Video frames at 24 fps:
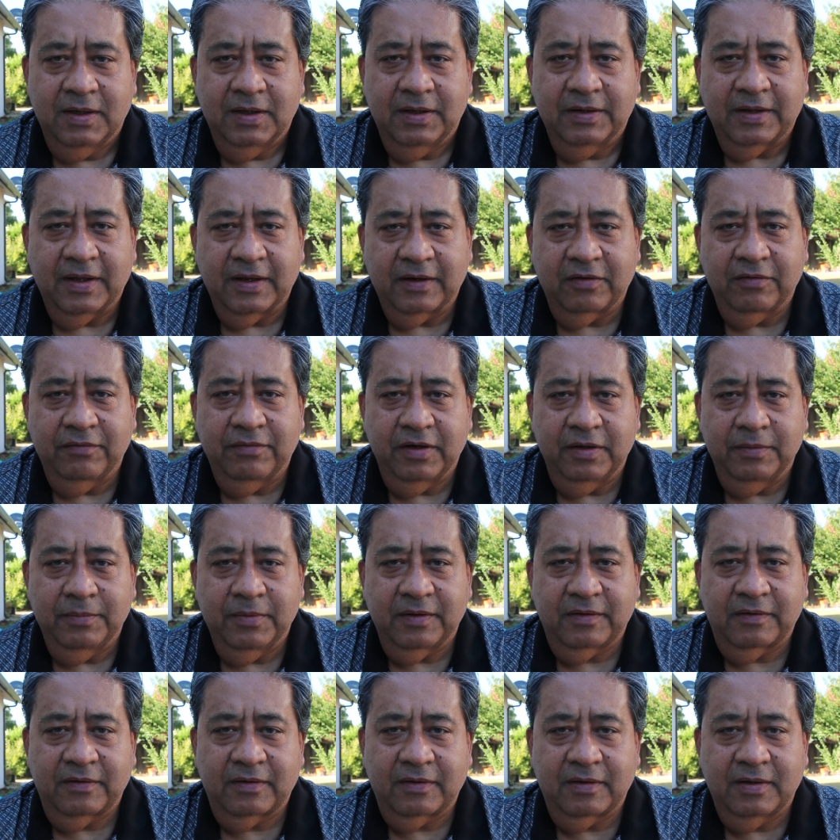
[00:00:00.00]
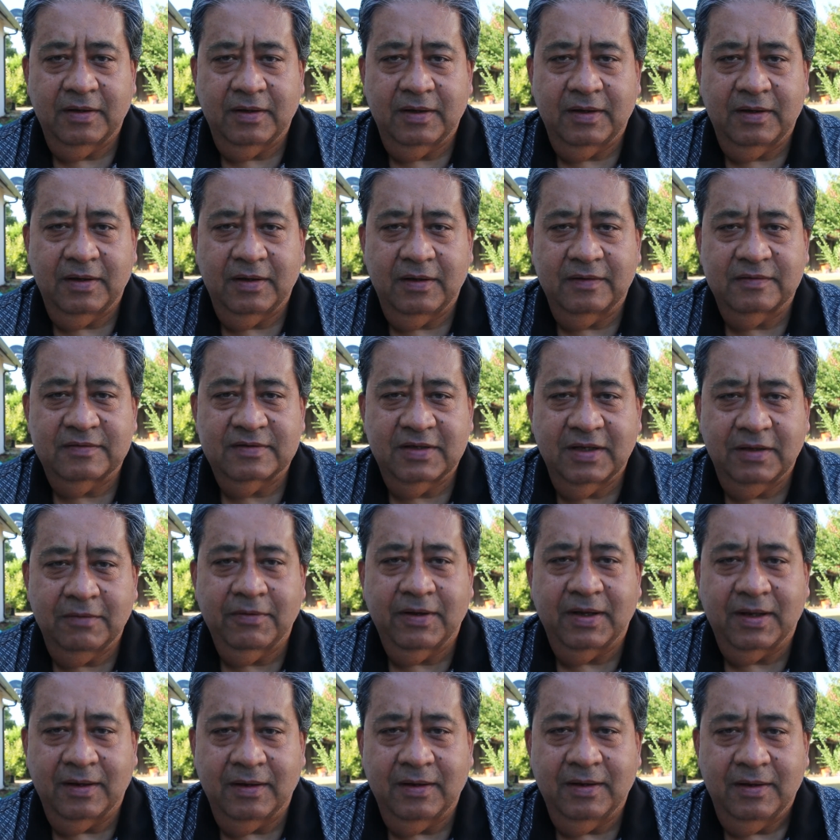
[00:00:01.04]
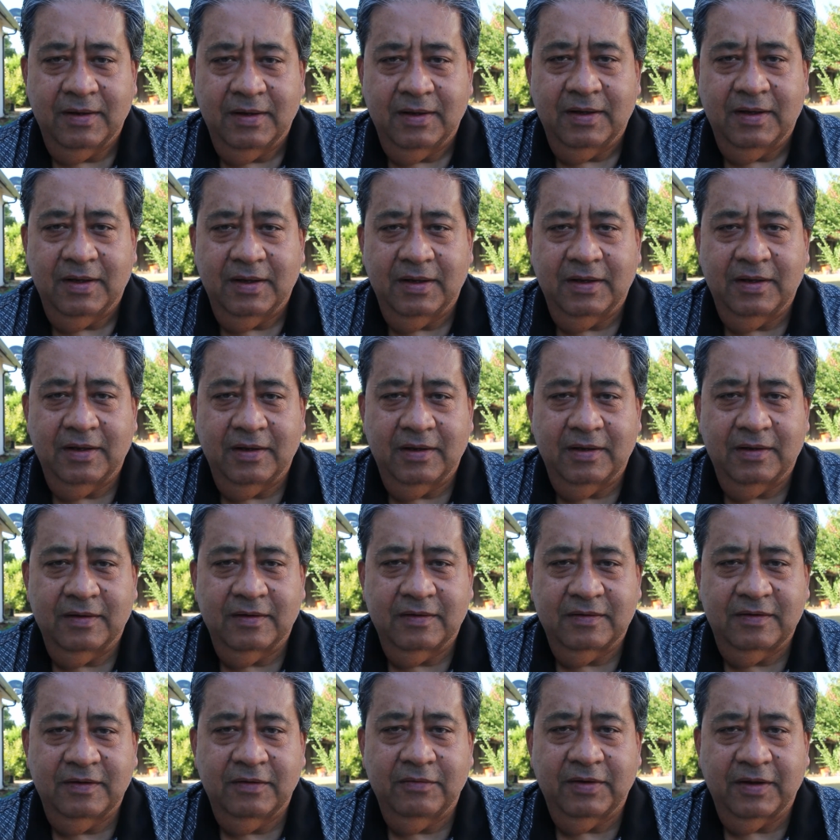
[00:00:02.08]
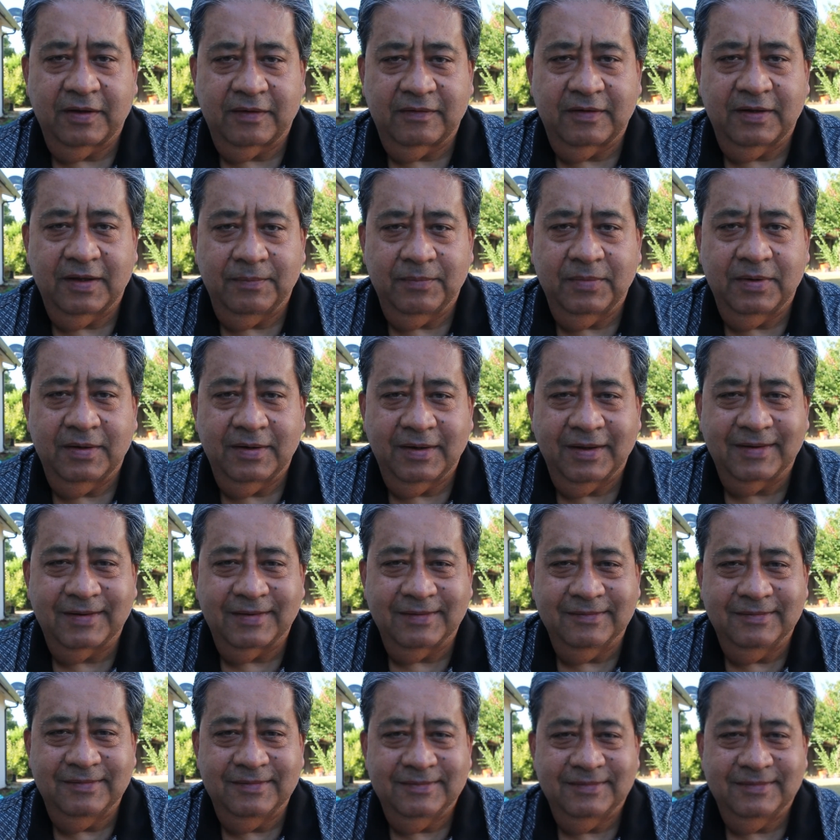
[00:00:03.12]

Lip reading: Thank you very much. Stay well. See you next time. Thank you.